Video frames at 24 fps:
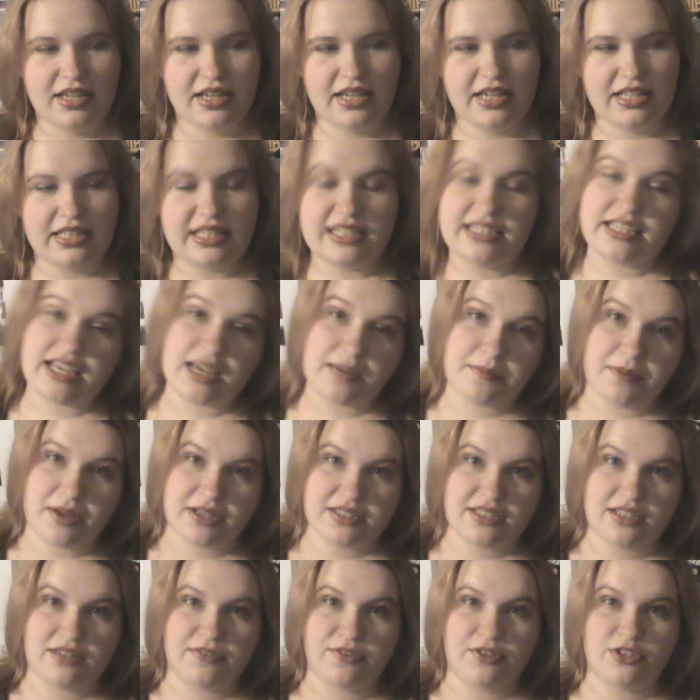in the second
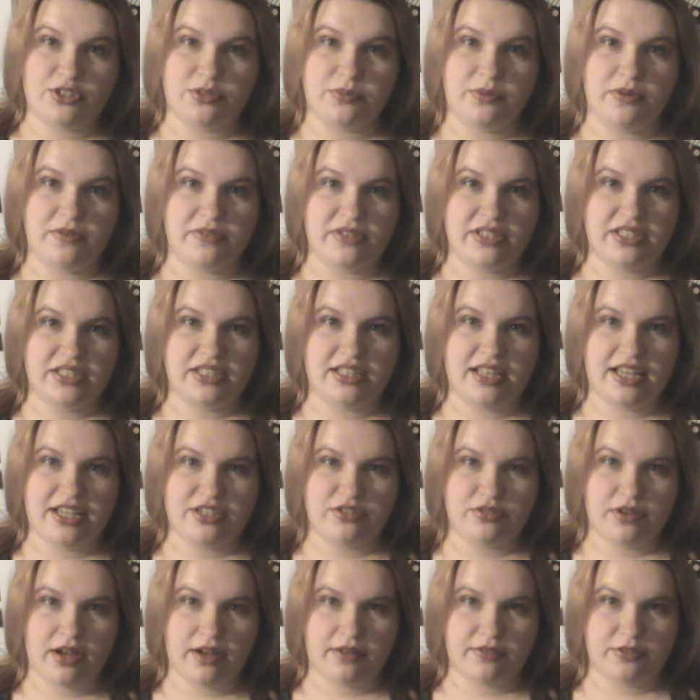Back to the Future movie they
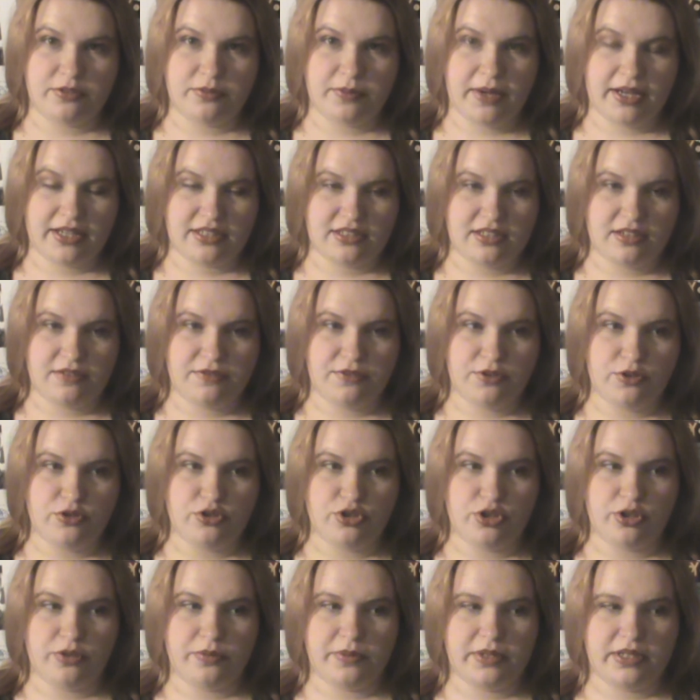traveled back to the
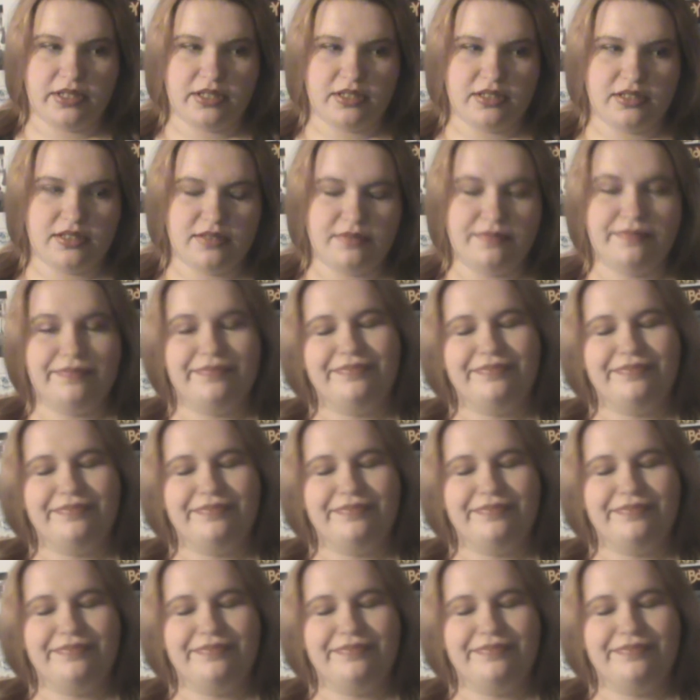future because